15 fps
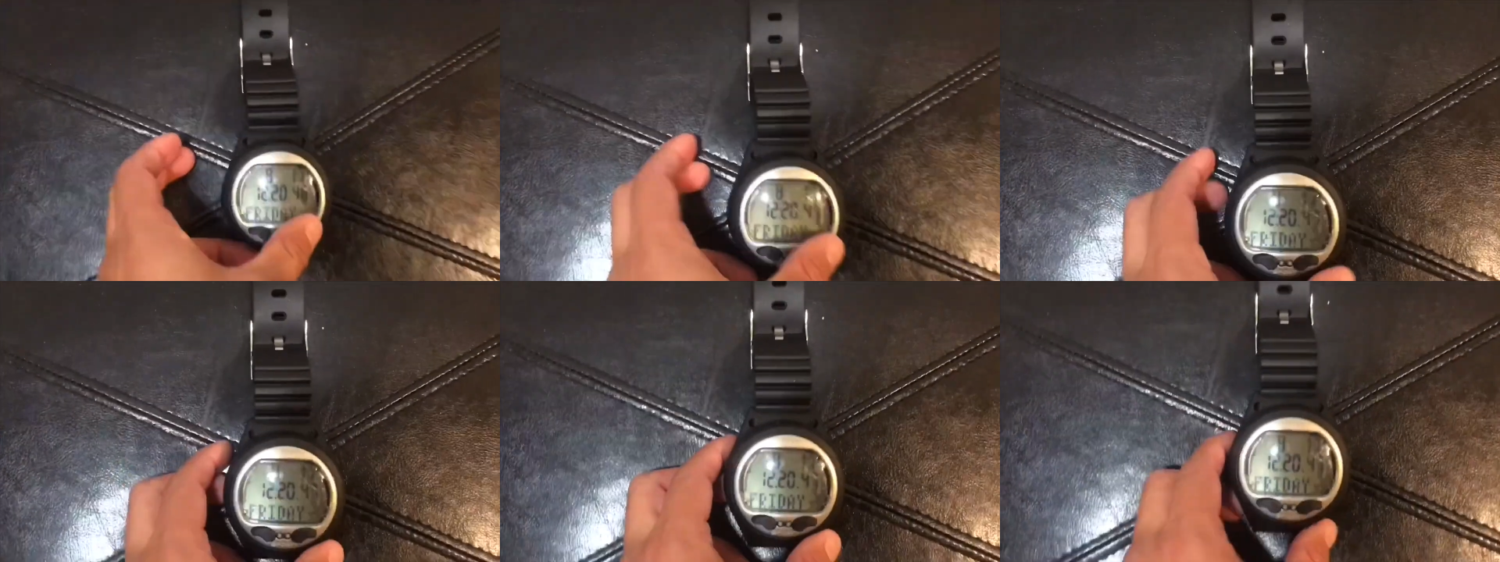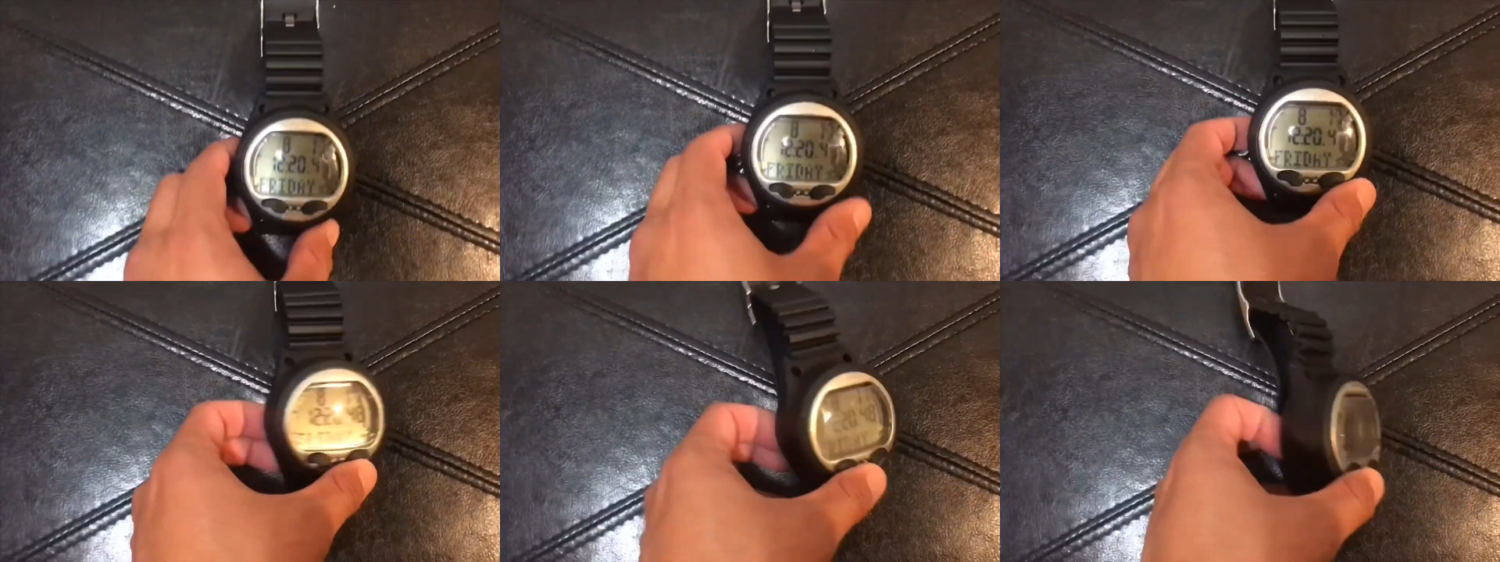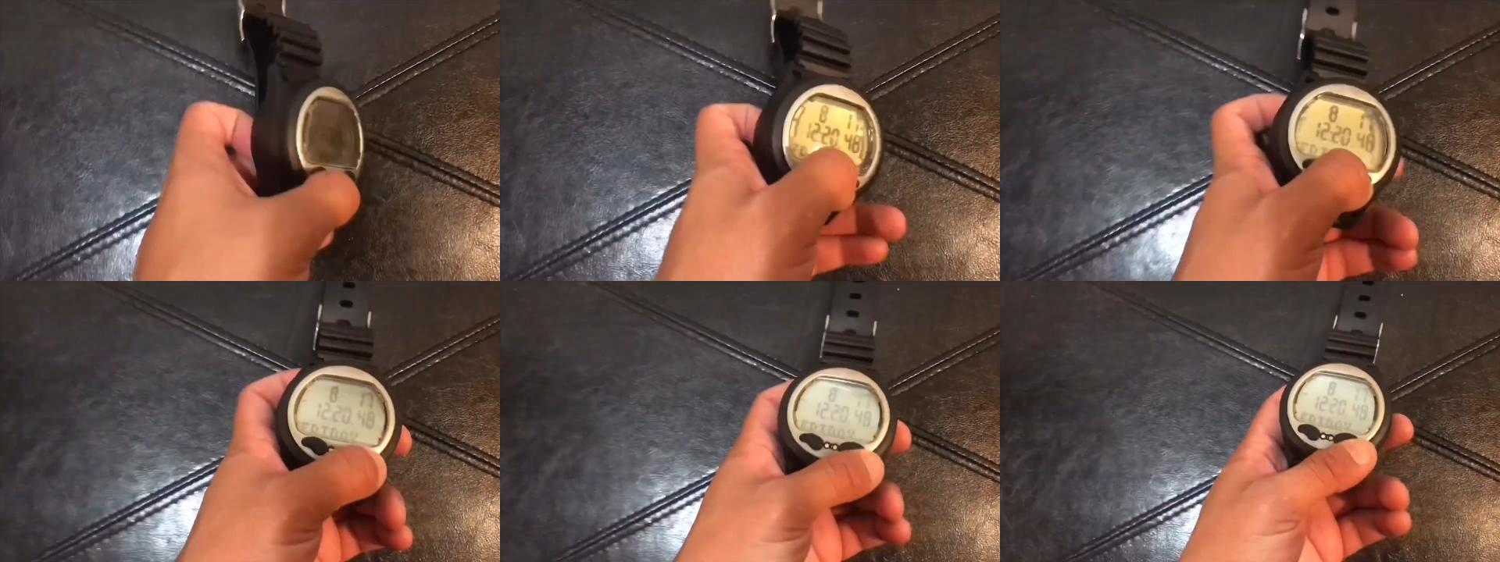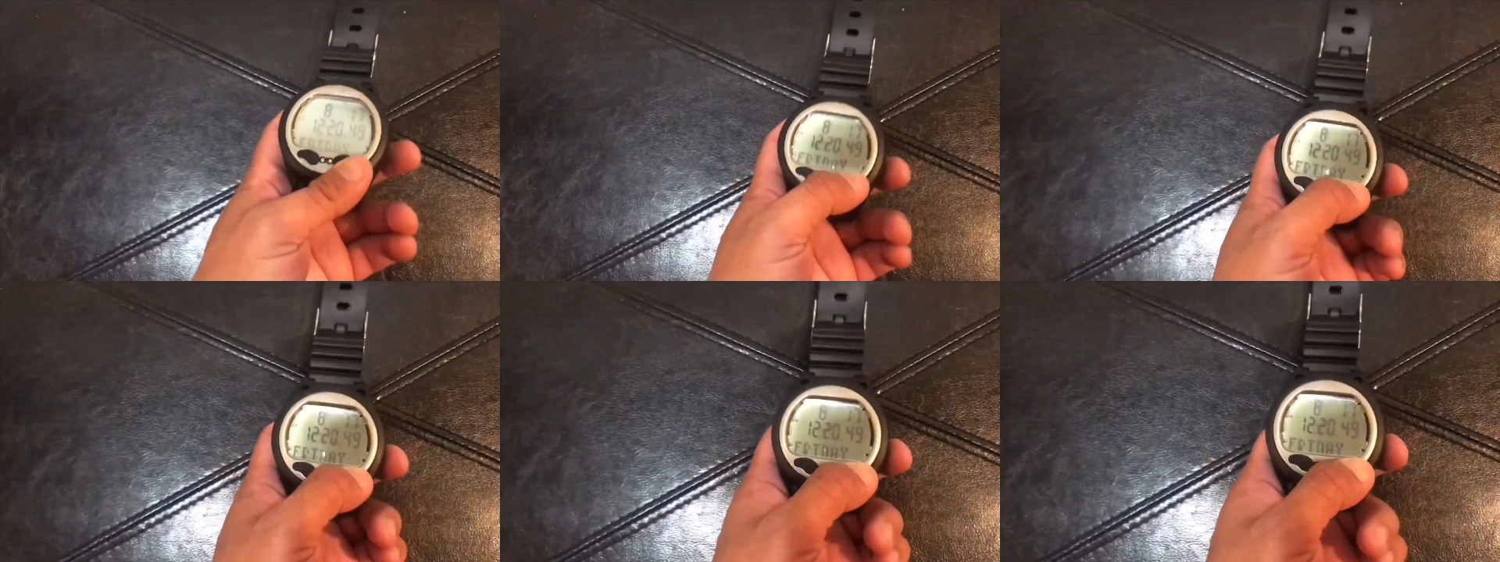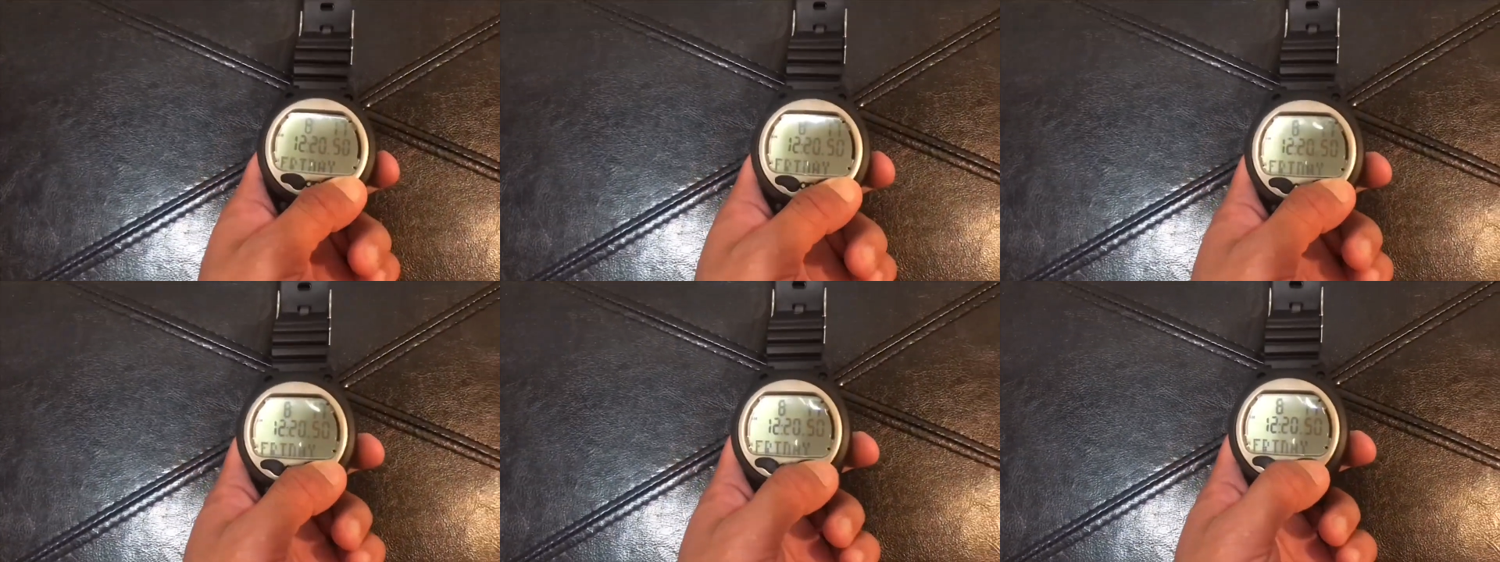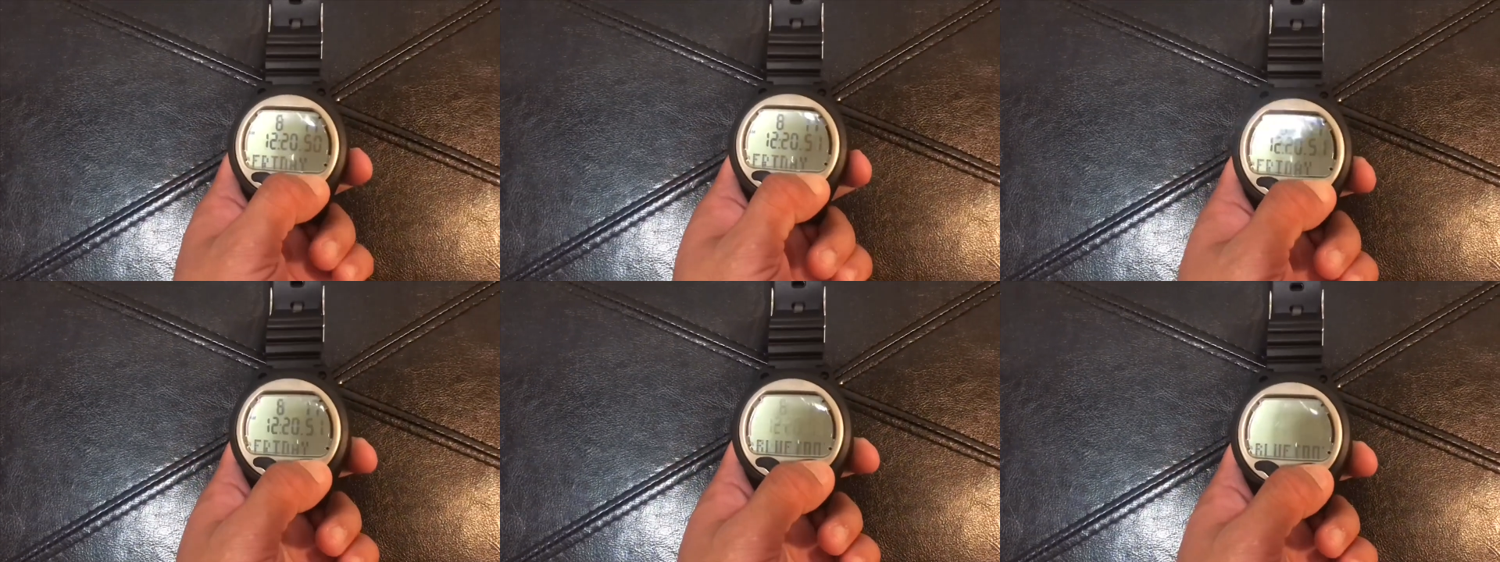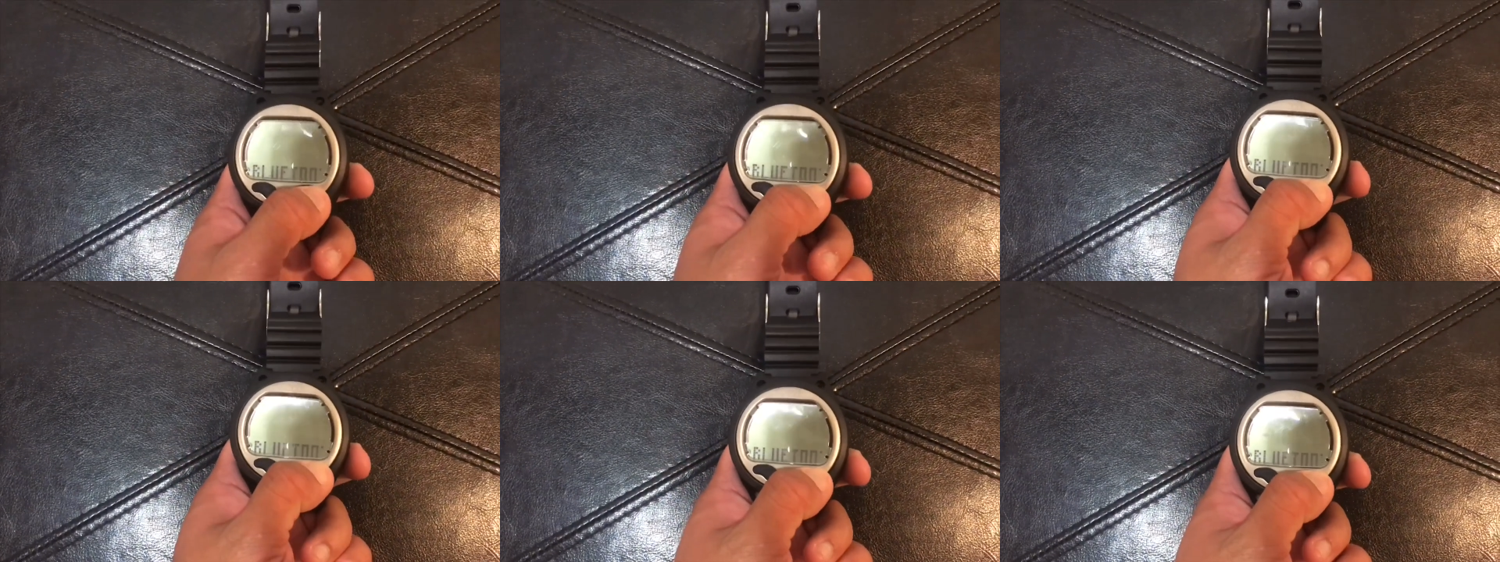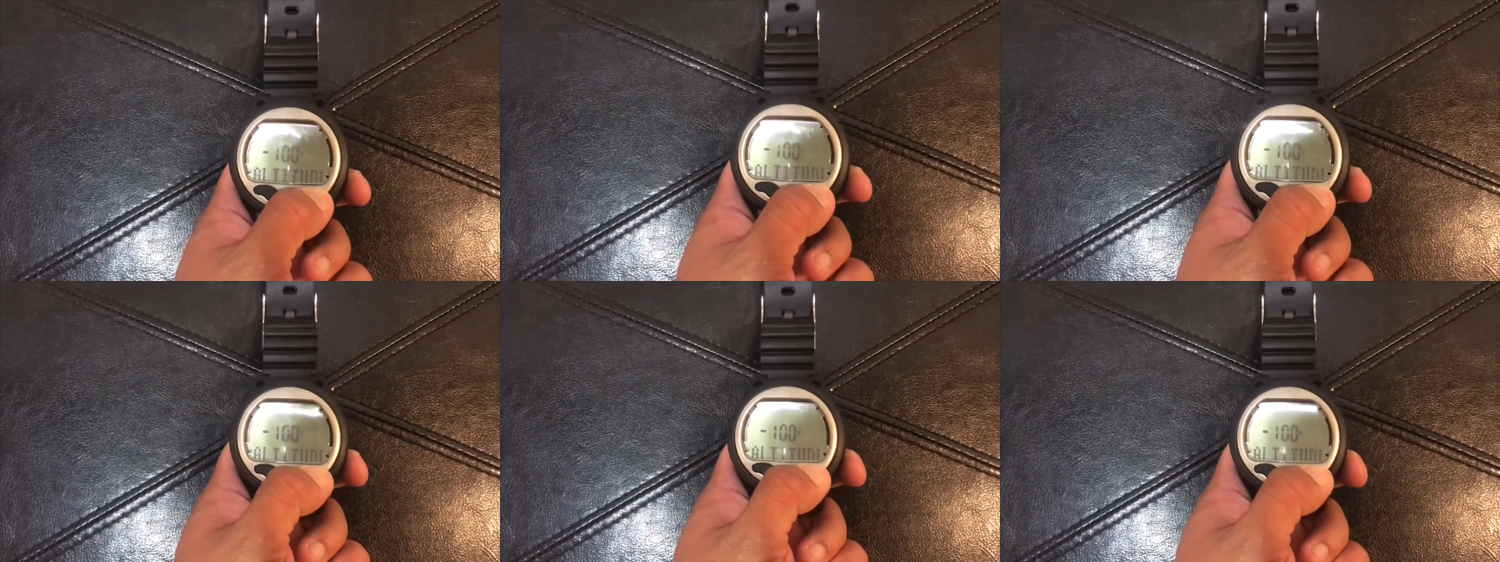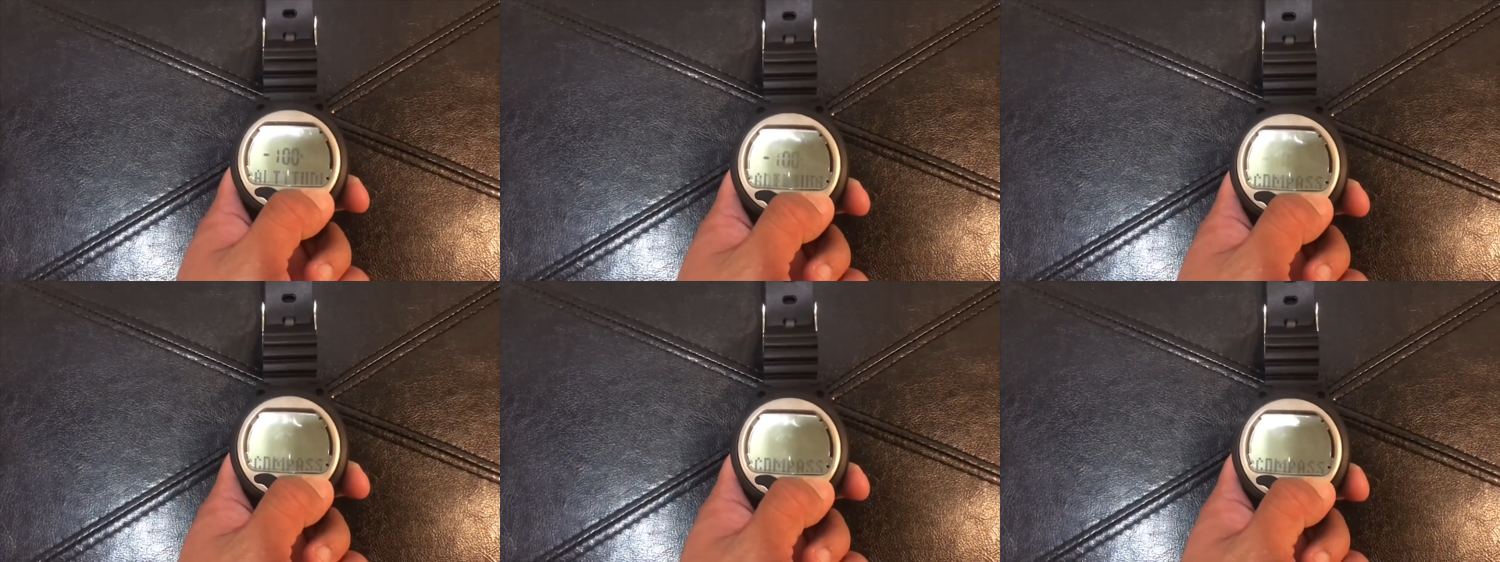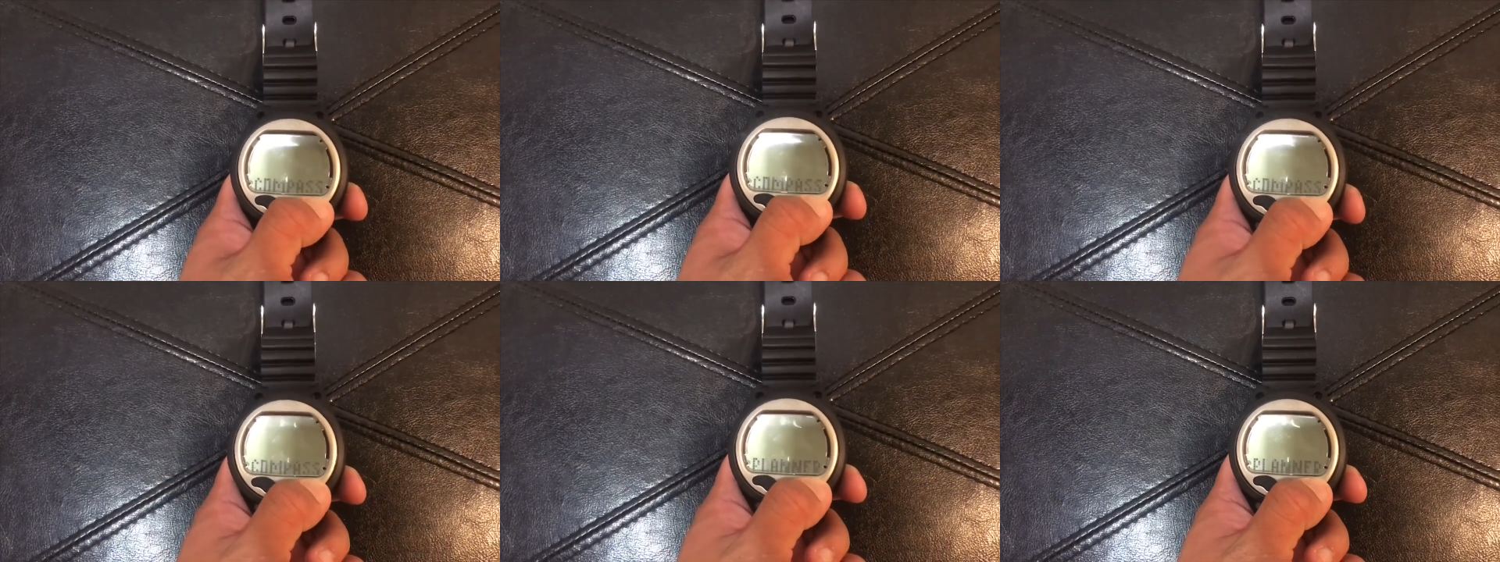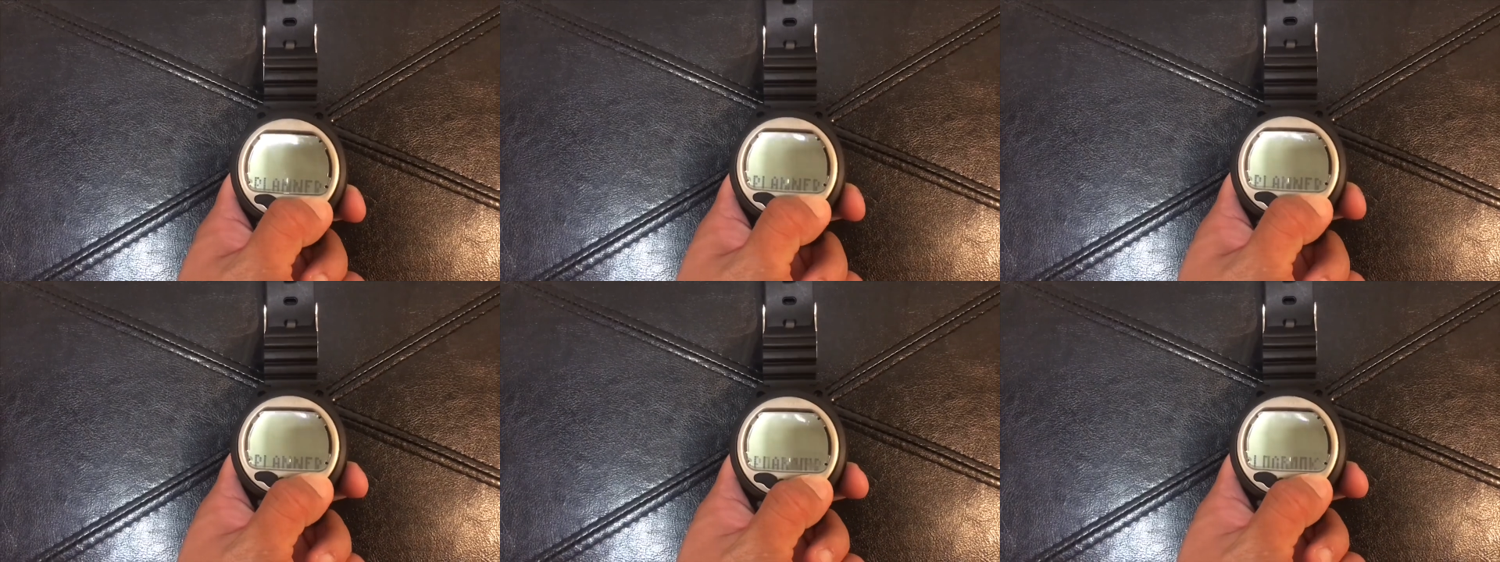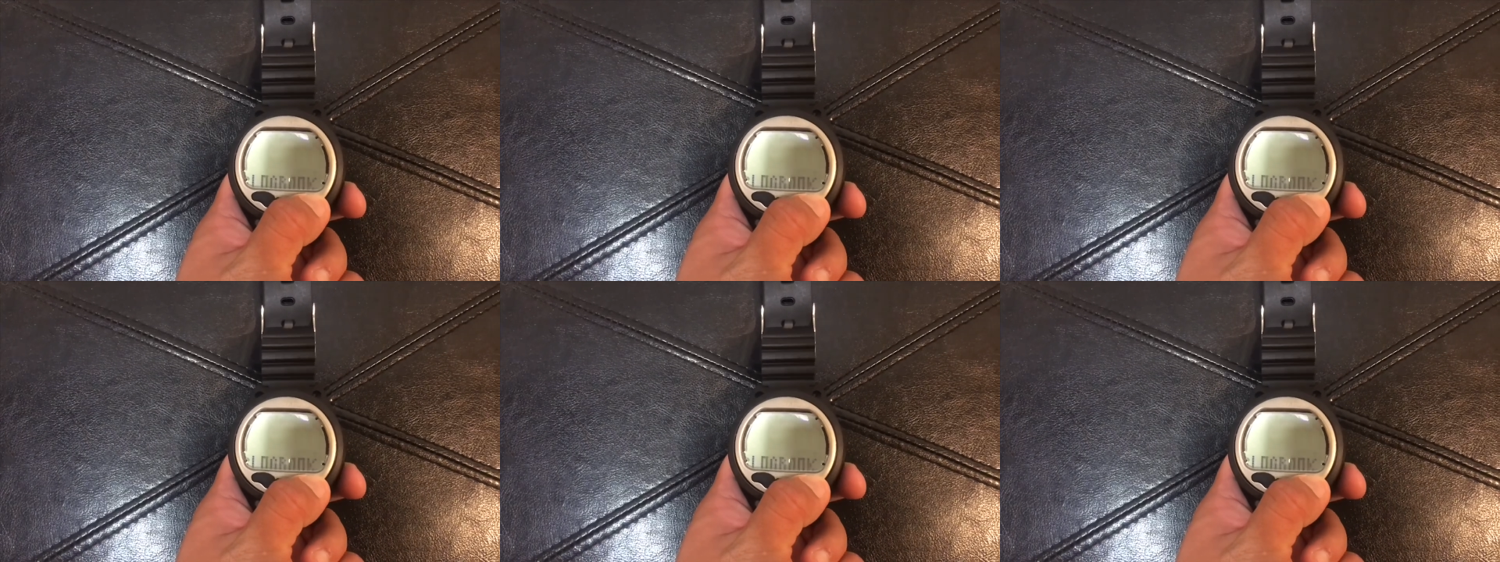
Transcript: [unreadable: no face in view]